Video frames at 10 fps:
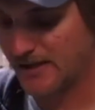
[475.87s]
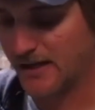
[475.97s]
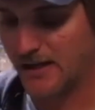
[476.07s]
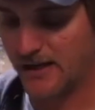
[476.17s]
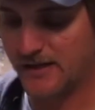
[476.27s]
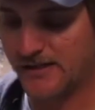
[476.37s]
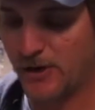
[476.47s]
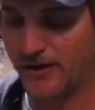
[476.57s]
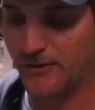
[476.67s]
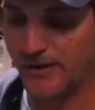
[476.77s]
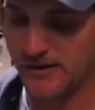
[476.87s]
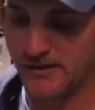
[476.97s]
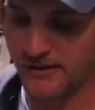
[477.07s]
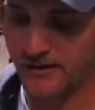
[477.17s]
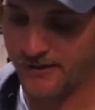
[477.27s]
Sputnik weights in
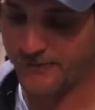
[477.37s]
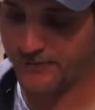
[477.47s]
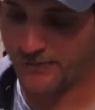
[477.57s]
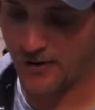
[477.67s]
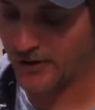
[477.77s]
here. Probably